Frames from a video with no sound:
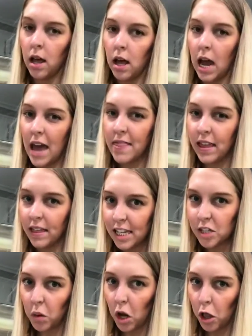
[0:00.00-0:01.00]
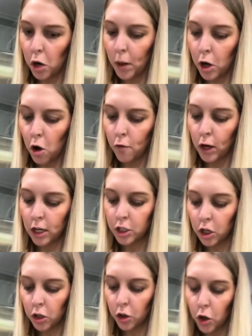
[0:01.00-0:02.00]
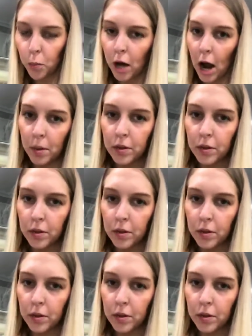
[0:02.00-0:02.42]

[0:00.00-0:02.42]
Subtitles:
I think these went a little bit over because they're a little brown, but they're